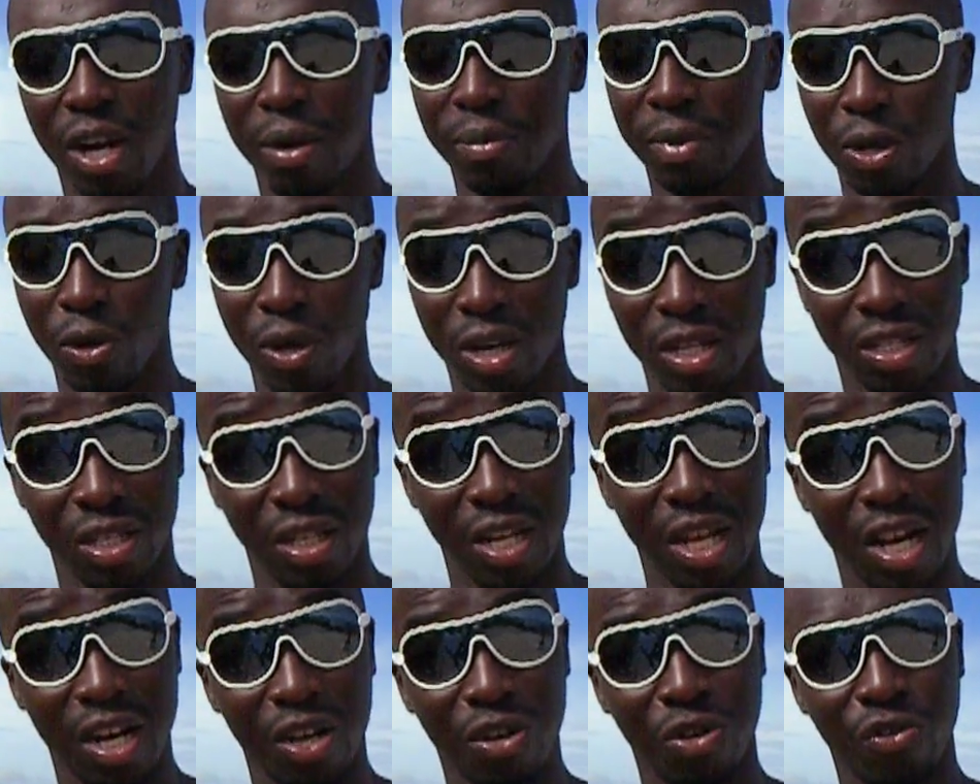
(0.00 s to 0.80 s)
Crime, there was
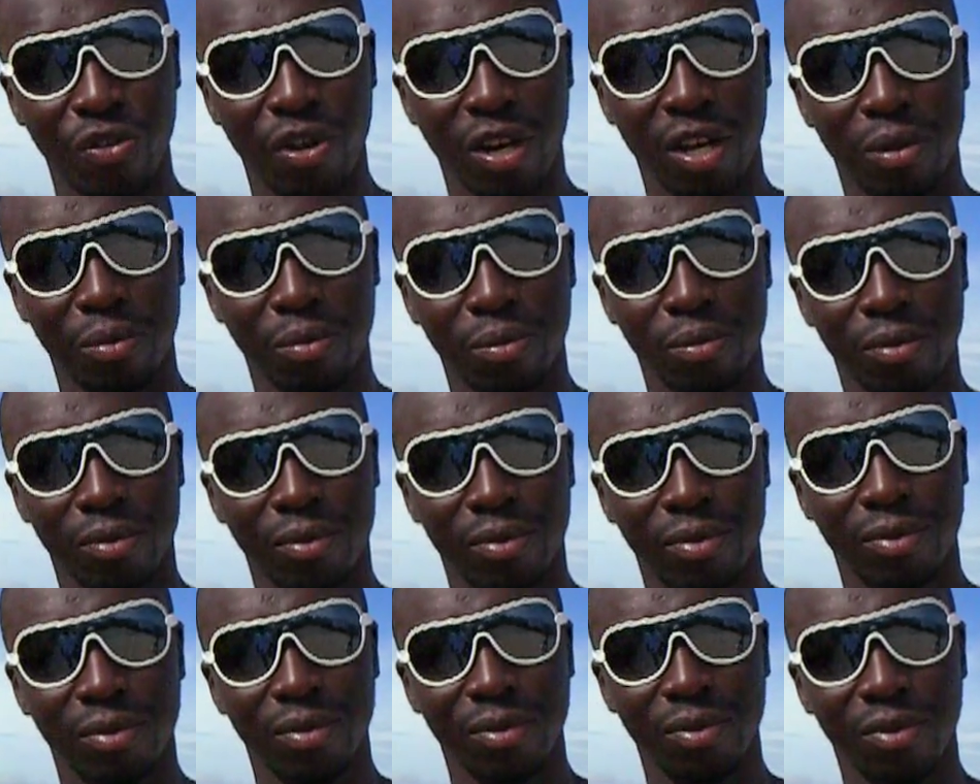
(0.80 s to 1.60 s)
a lot of crime.
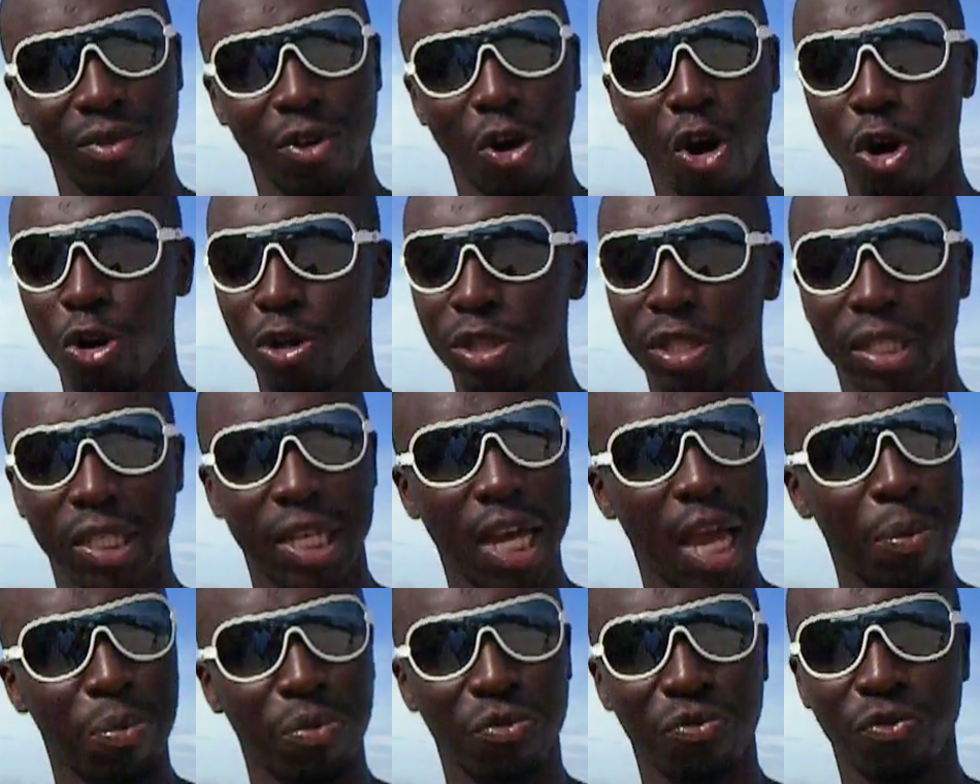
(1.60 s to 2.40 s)
All
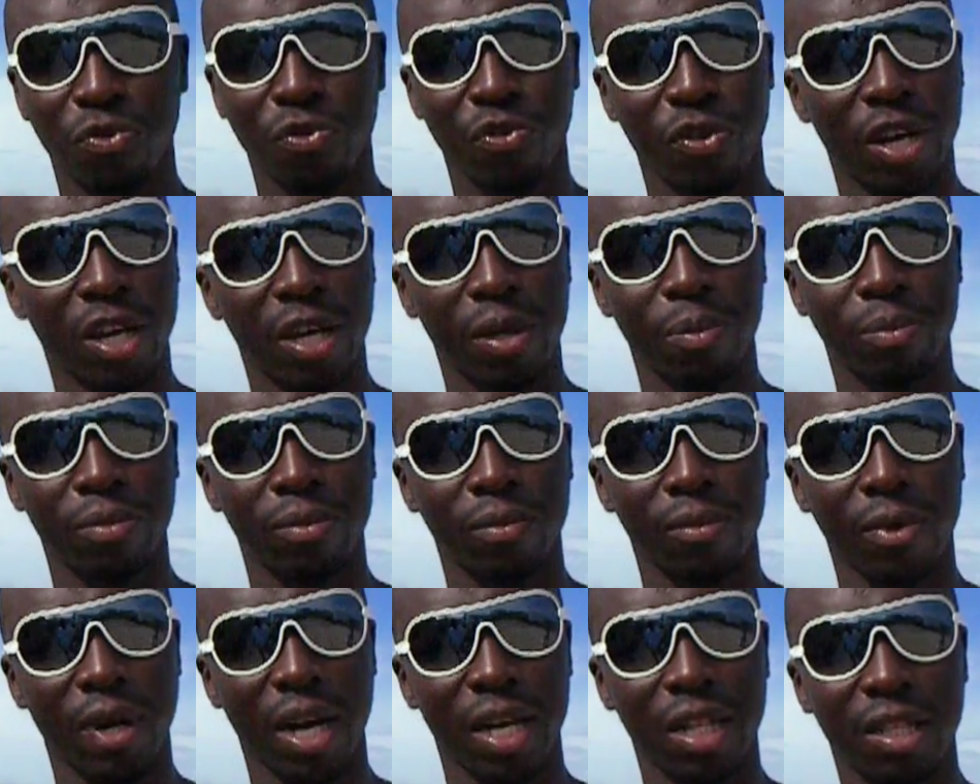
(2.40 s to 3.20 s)
types of crime.
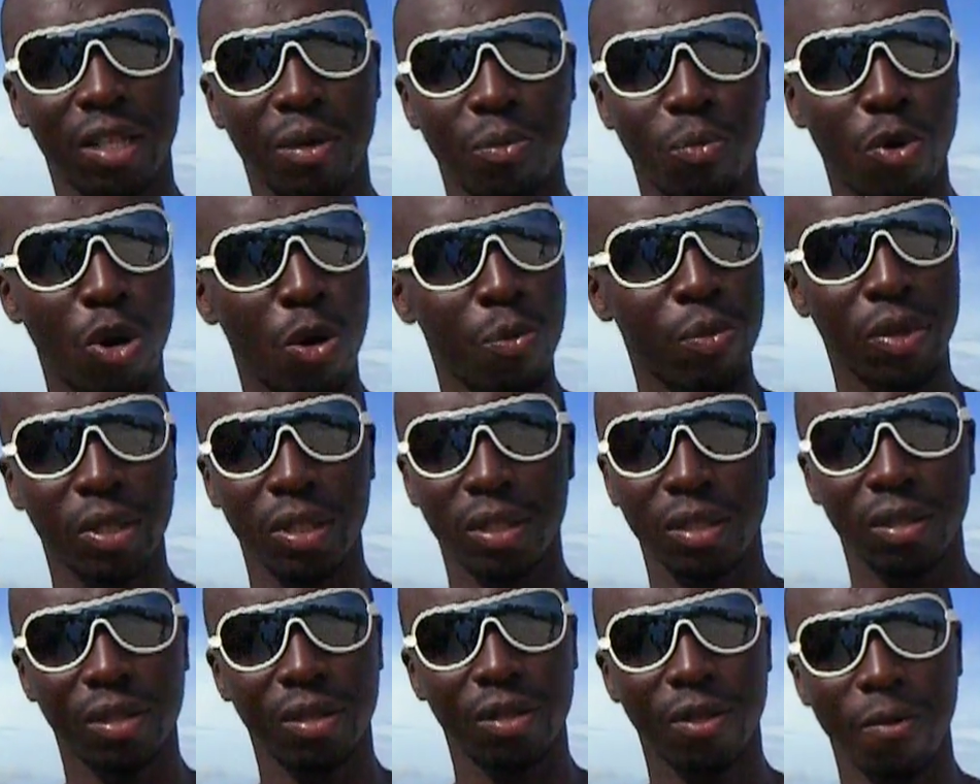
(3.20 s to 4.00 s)
At the
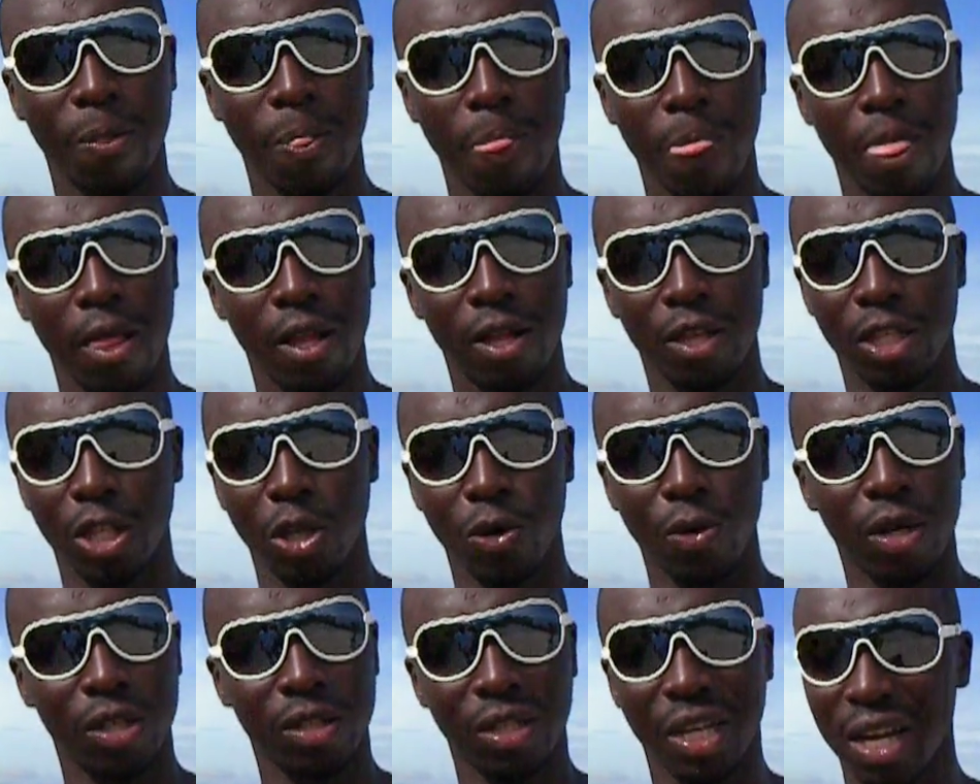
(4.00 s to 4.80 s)
moment,
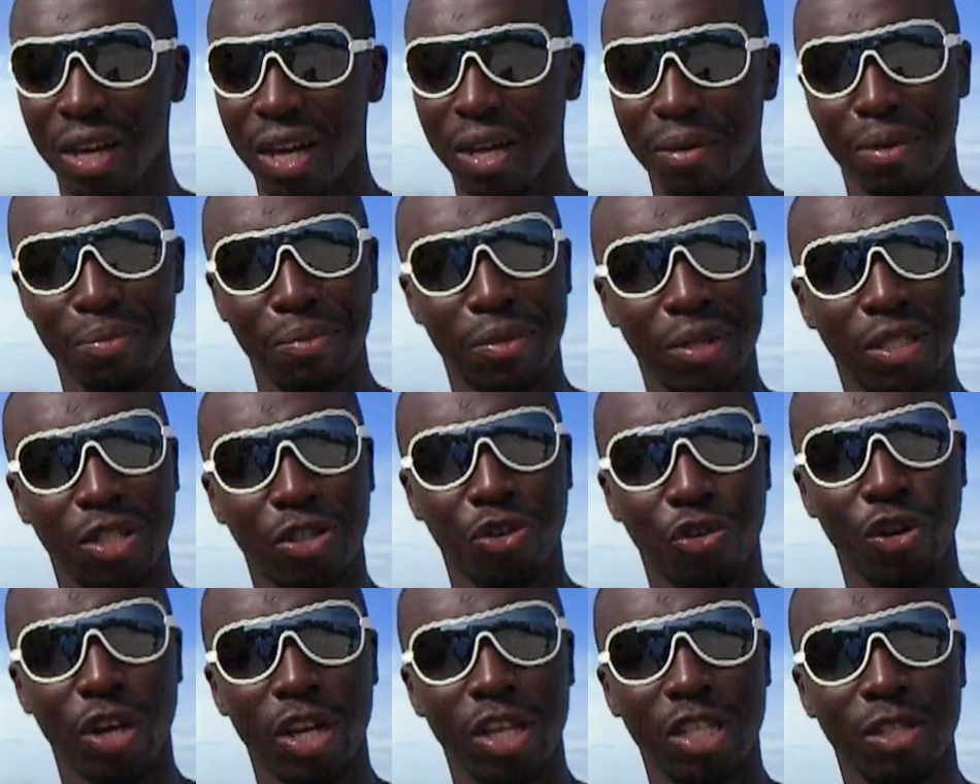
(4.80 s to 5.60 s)
there was, I mean,
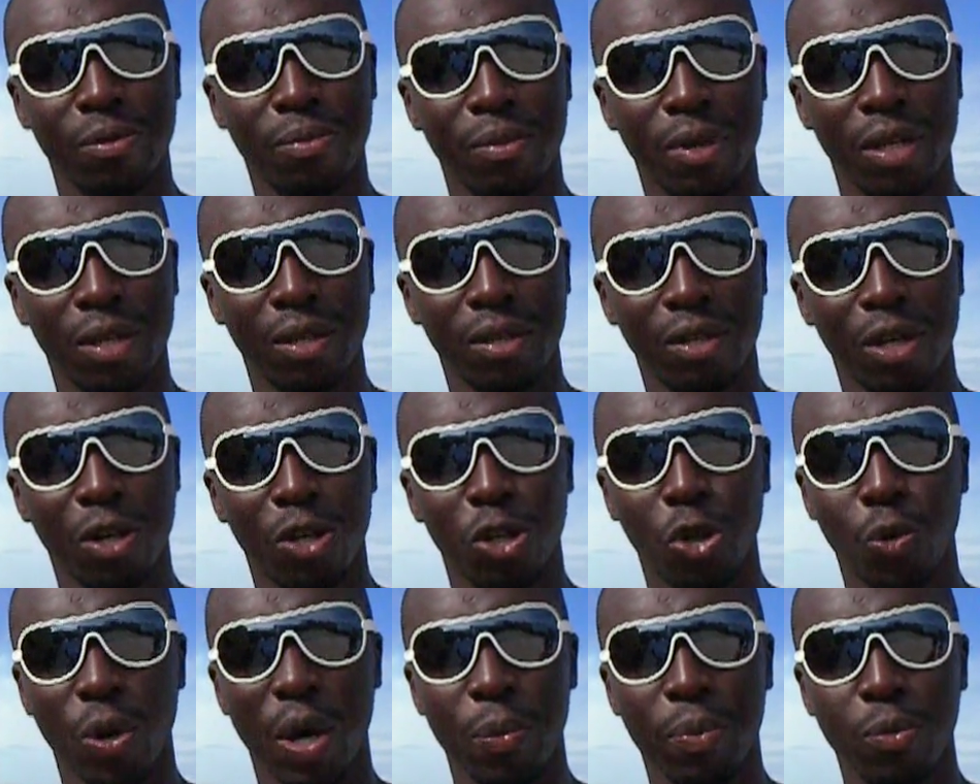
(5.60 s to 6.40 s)
it's crazy, man.
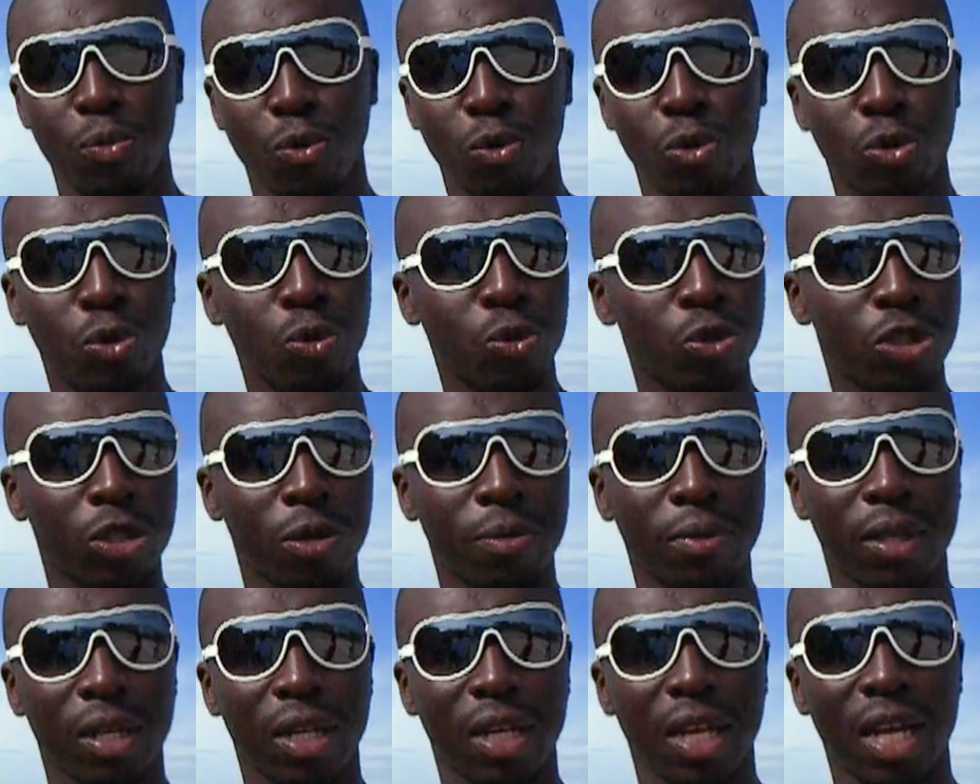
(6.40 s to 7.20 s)
I don't know why people would do
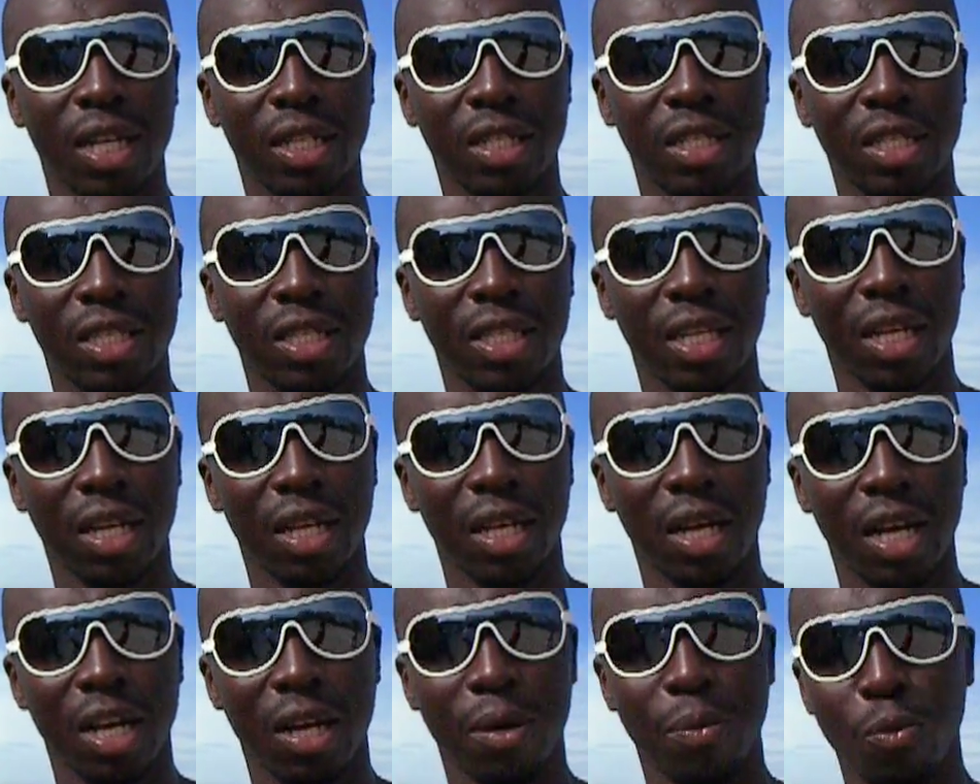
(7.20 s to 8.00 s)
something like this
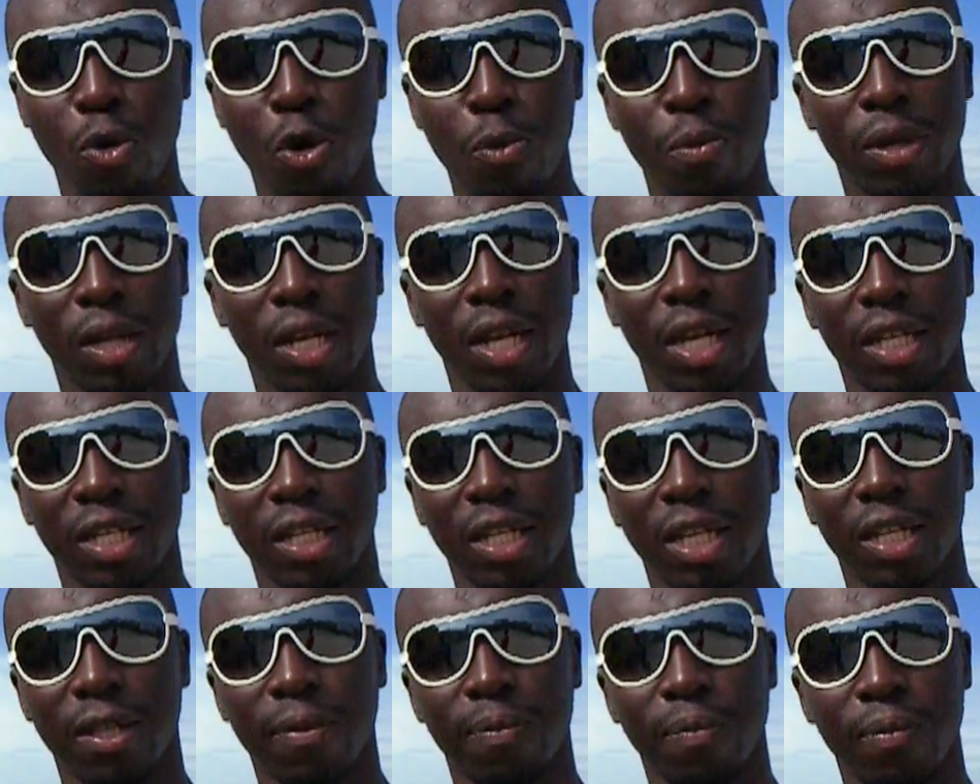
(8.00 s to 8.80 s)
at a moment
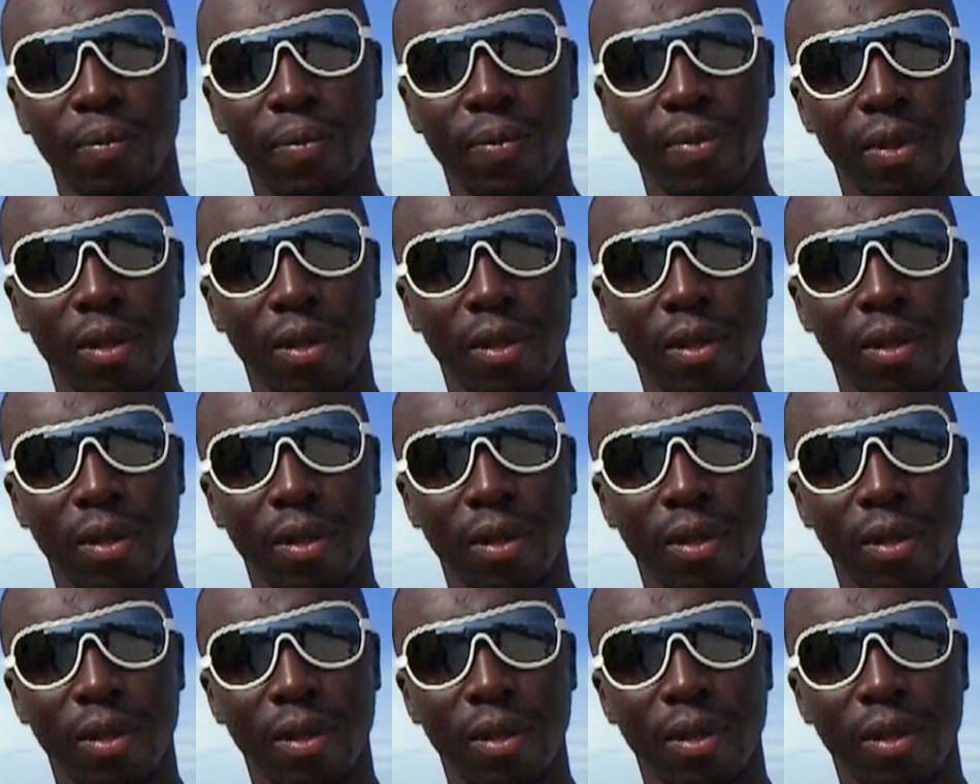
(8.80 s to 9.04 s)
like that.